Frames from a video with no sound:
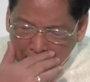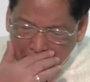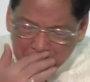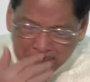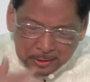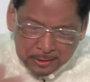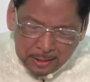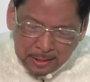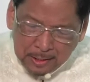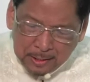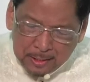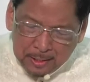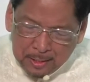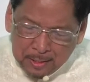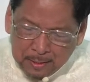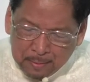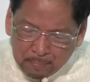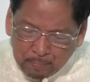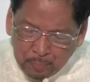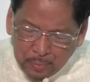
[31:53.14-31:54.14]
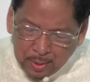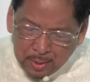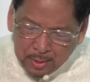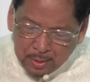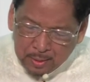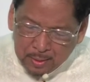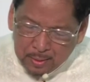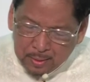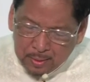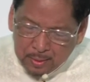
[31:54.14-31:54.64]
I was thinking
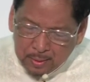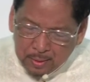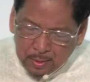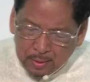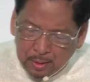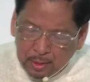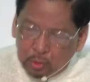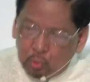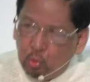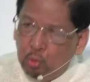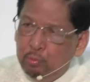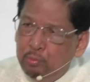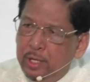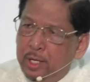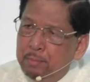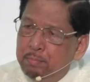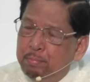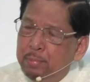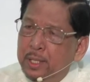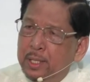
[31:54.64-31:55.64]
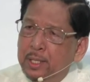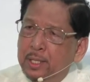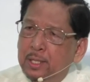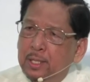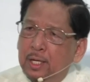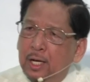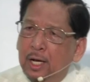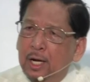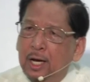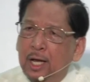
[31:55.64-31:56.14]
it would have
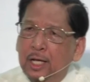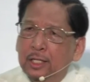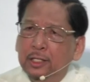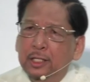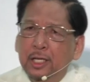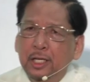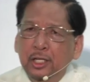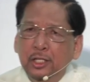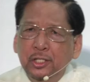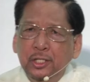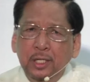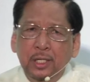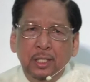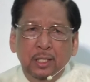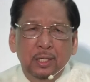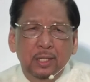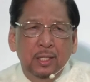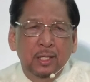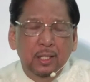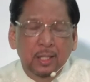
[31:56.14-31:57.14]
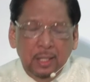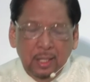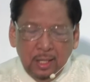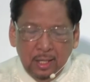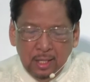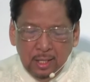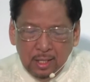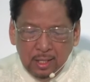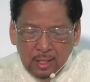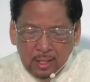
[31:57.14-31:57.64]
been a lot easier
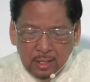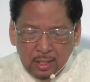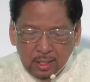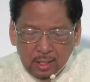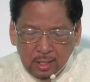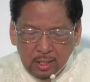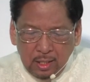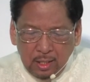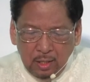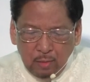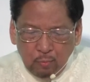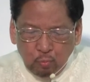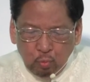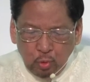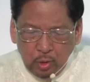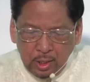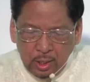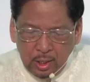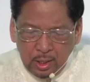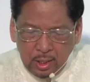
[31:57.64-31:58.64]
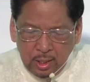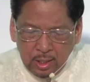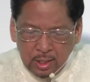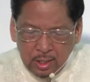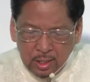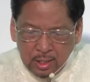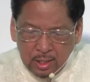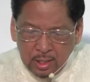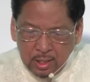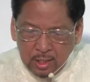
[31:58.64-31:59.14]
if we
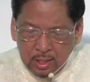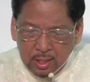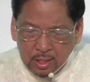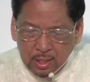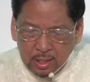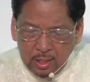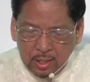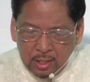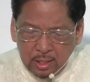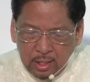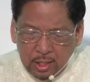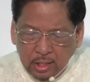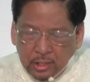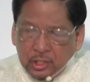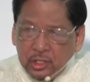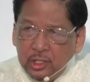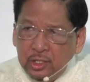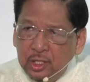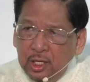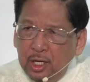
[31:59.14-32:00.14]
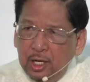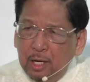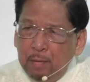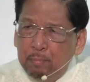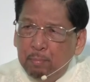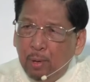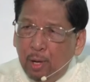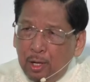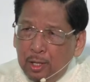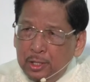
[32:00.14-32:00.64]
instill a
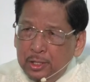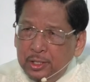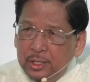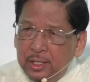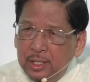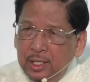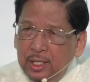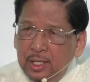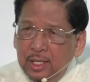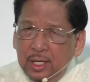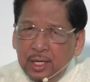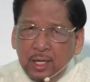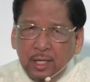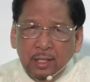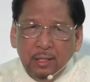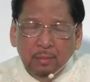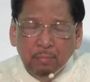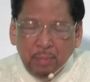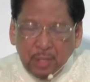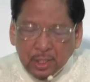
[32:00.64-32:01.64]
policy in